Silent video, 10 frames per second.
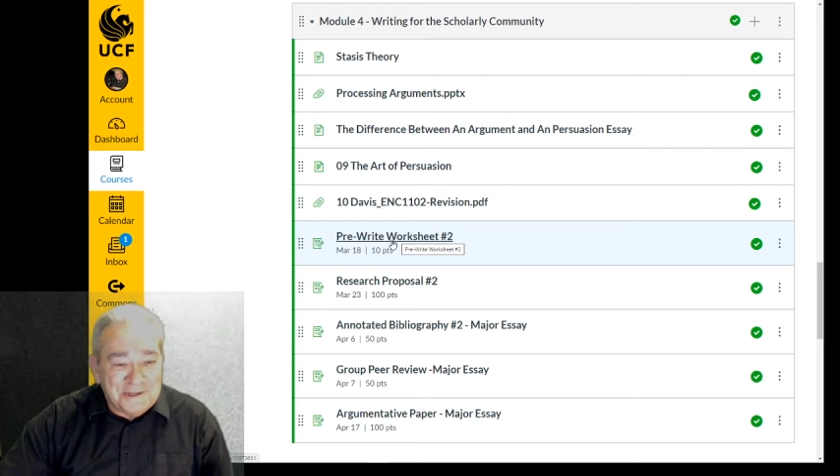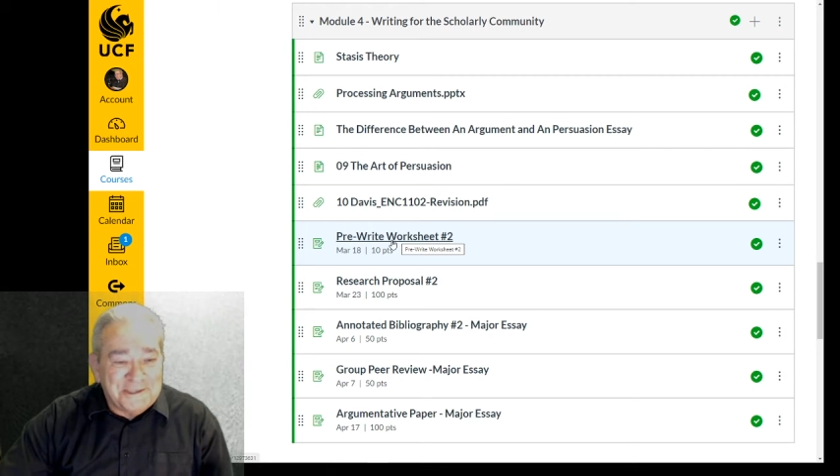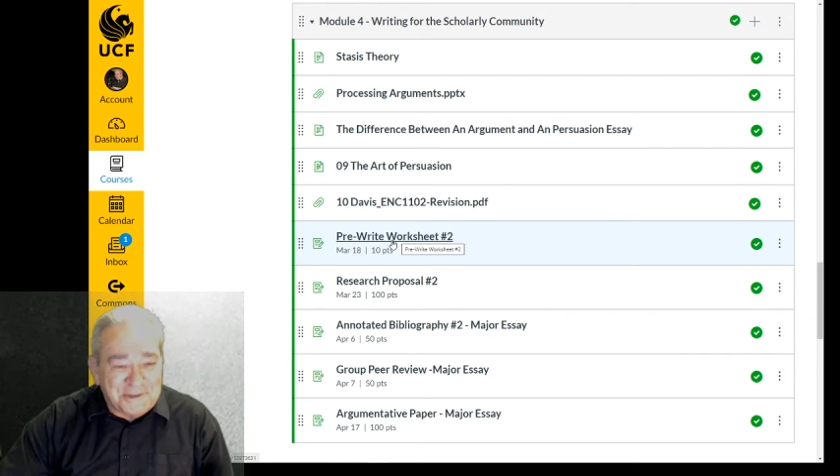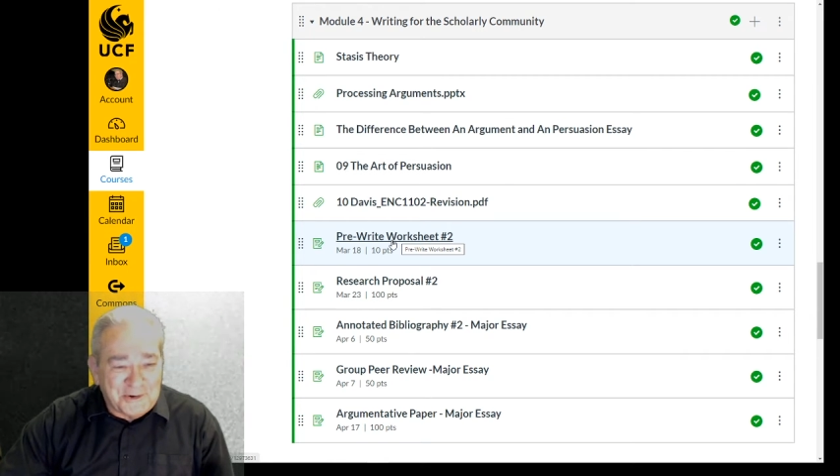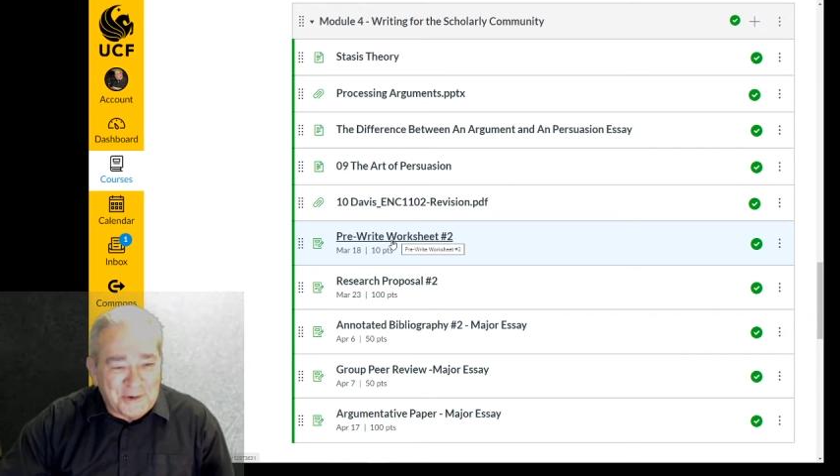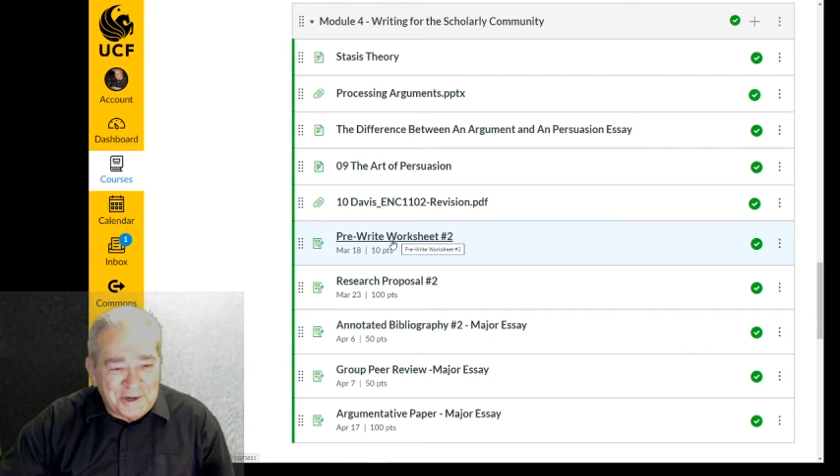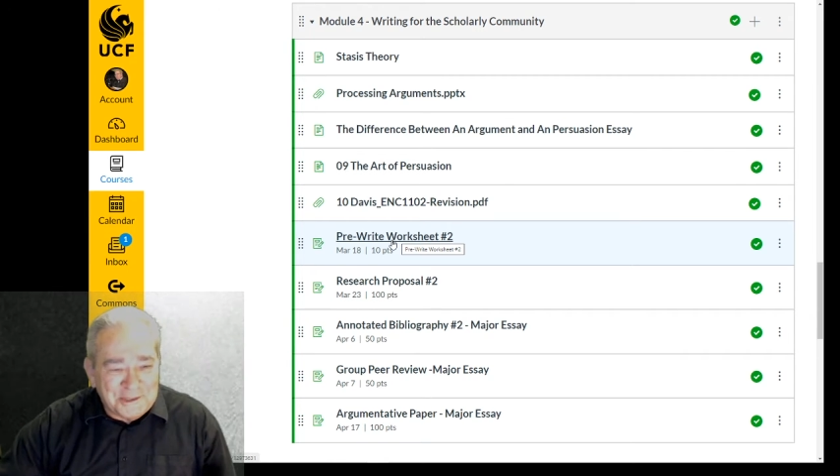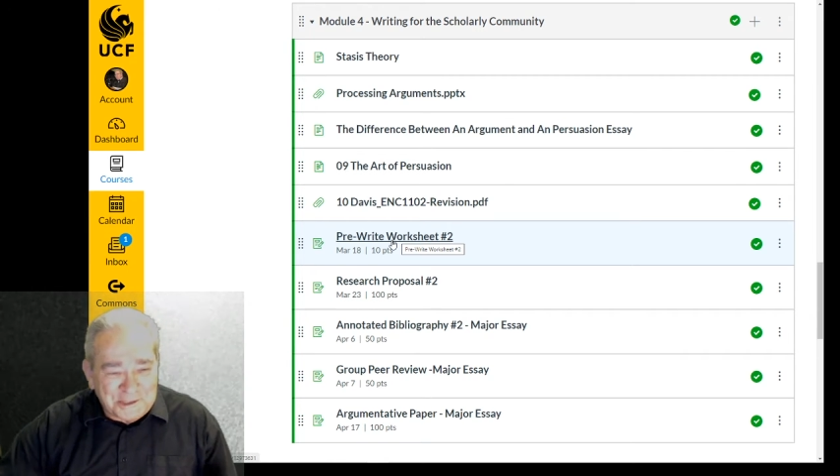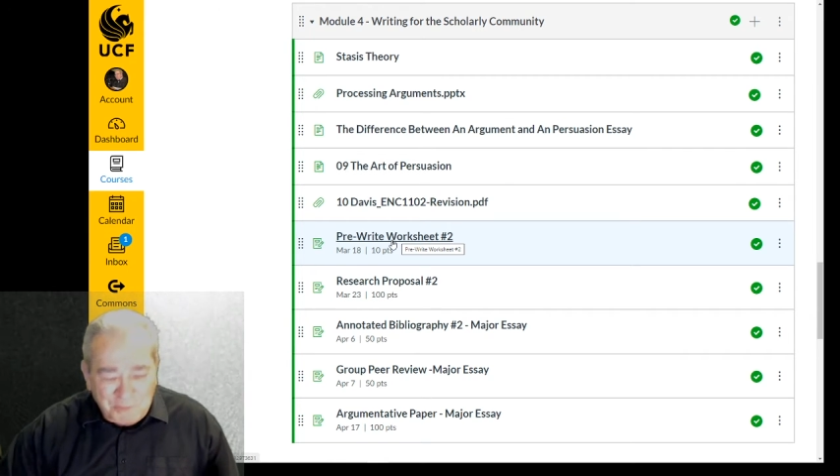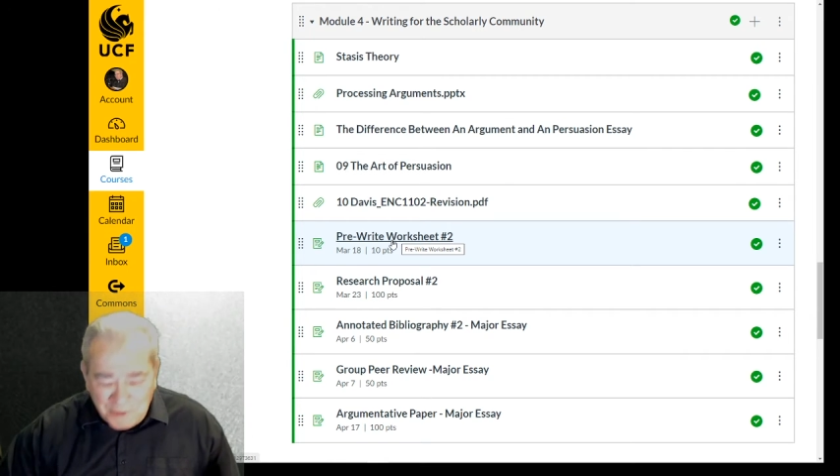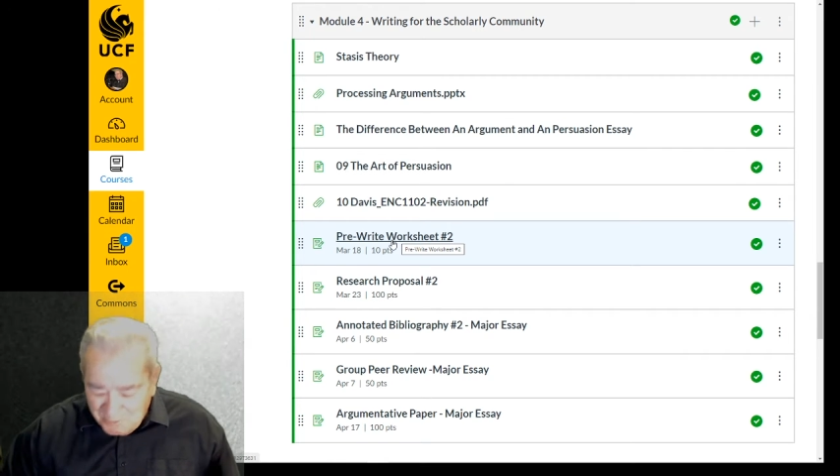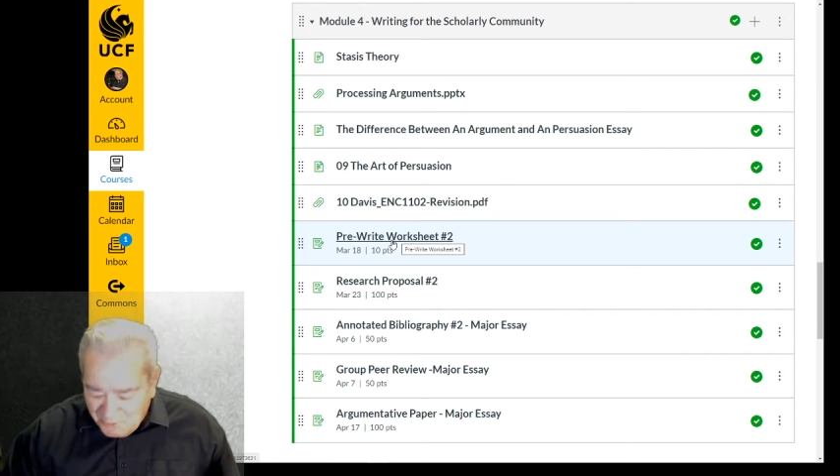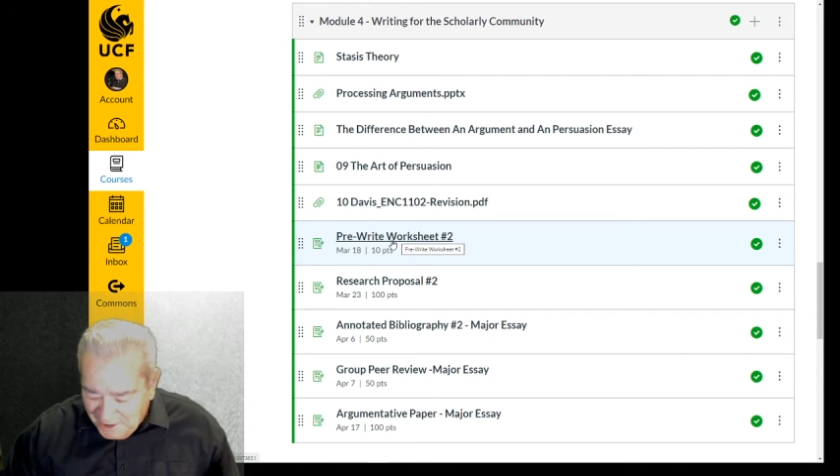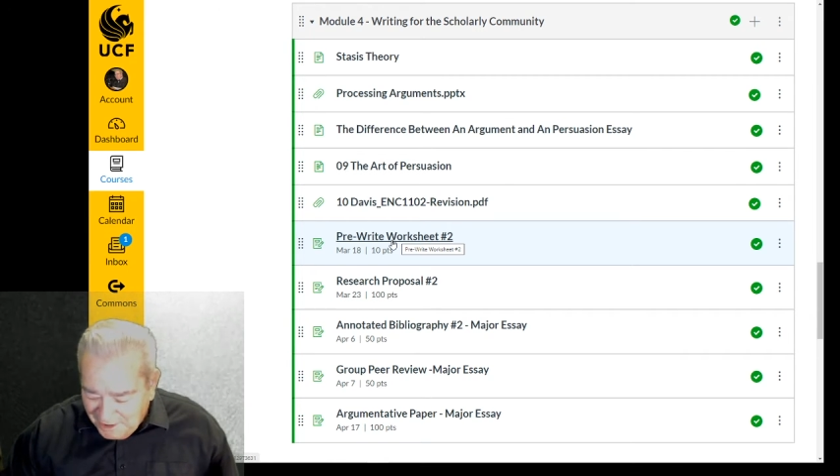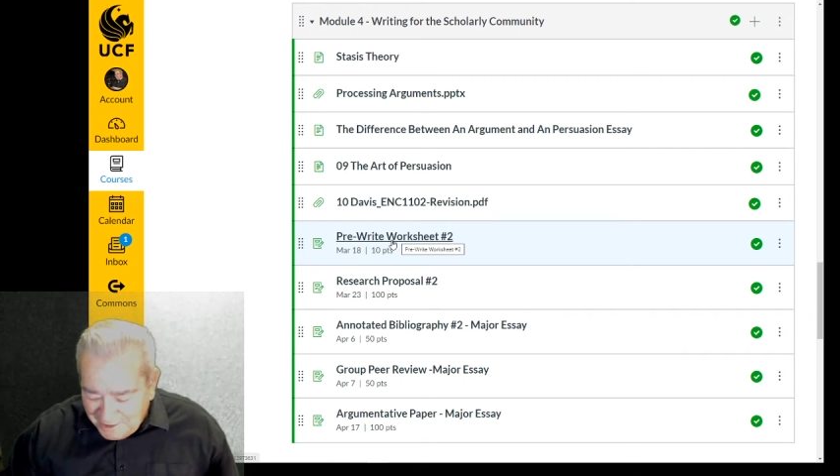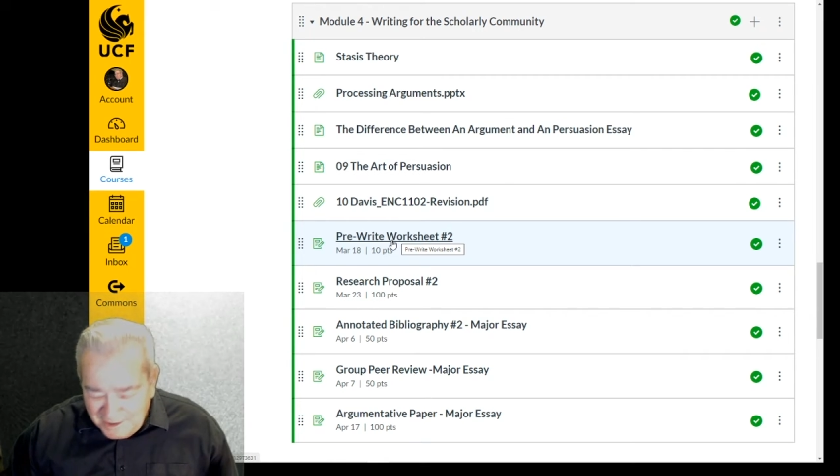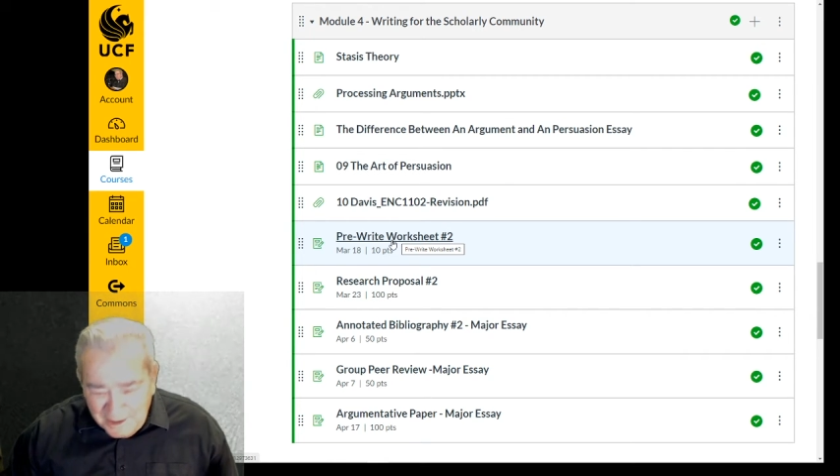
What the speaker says: enjoy your spring break.